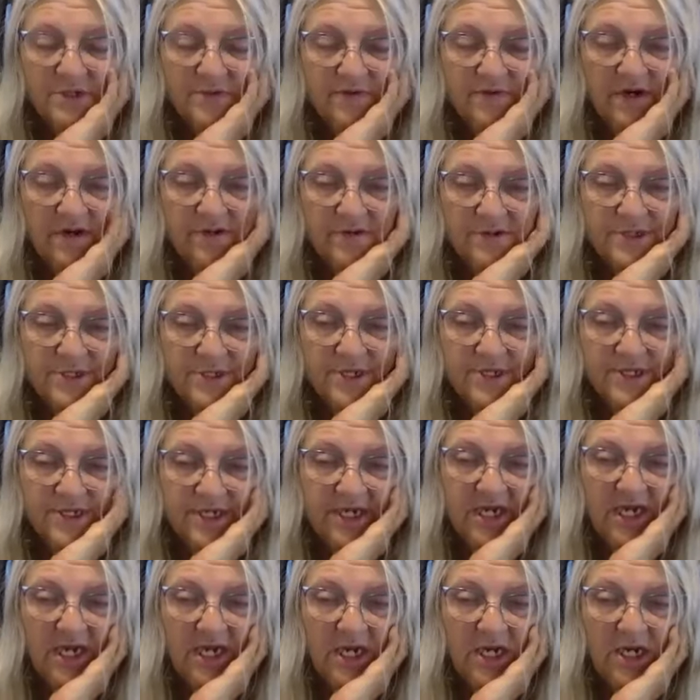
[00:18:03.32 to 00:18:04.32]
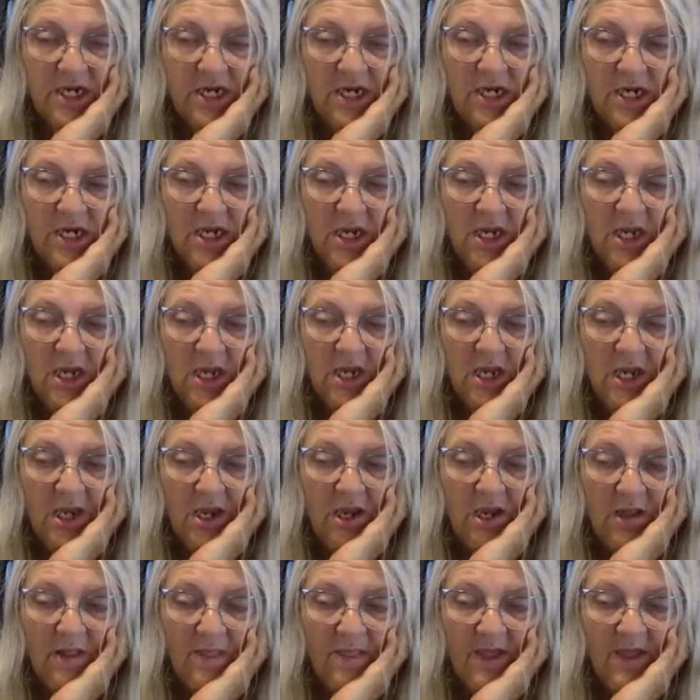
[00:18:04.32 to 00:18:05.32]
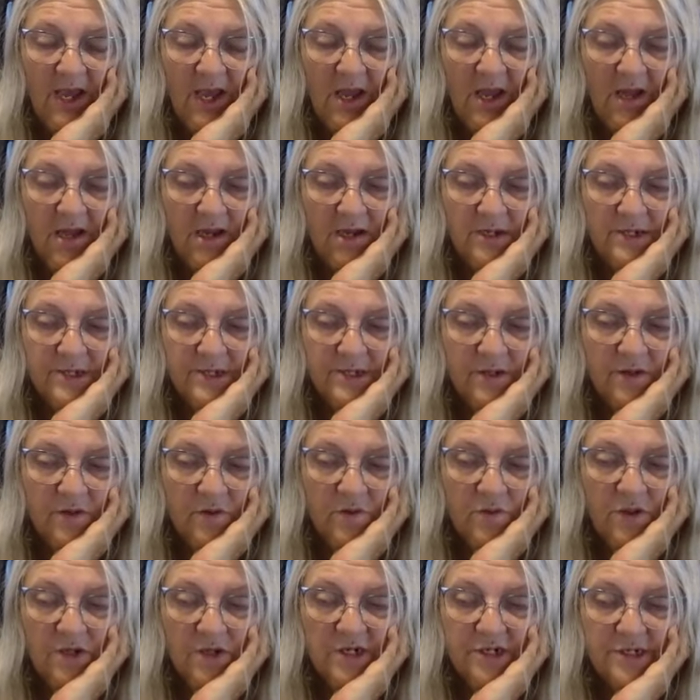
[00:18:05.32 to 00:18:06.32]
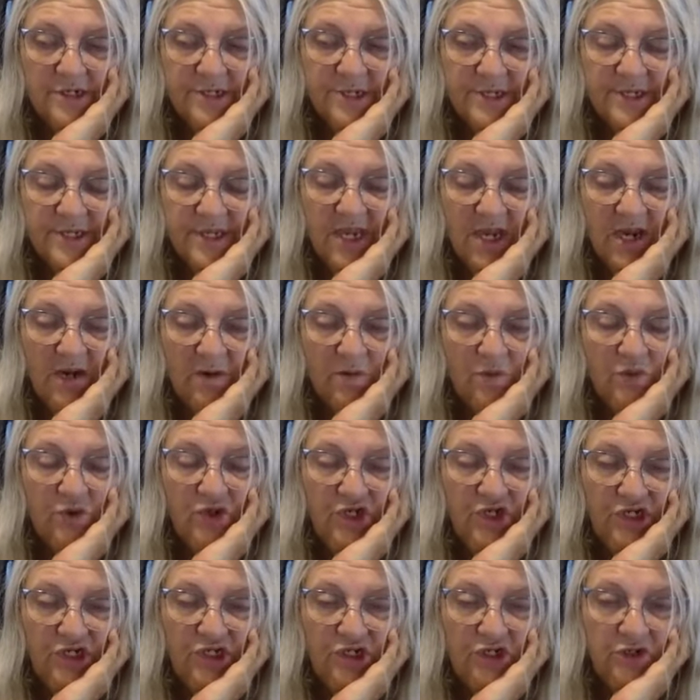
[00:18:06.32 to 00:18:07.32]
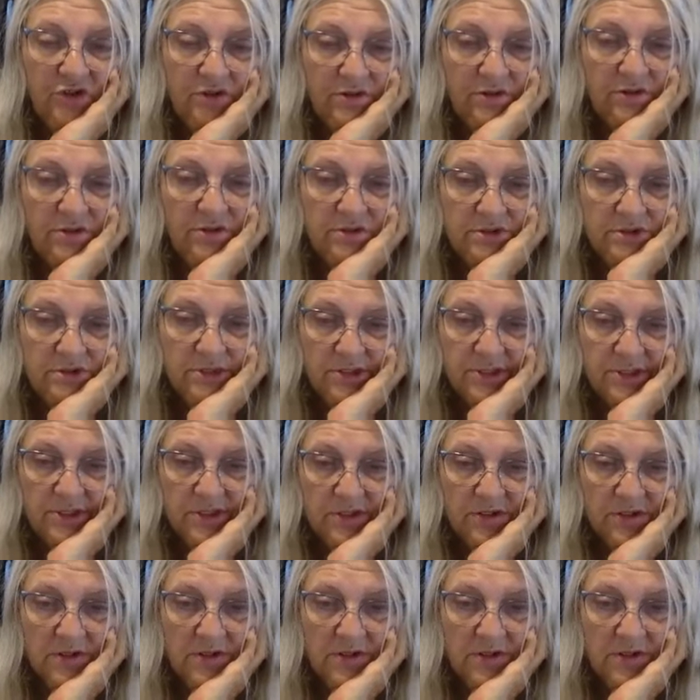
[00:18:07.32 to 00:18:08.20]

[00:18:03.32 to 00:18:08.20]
as far as to say that the words that we use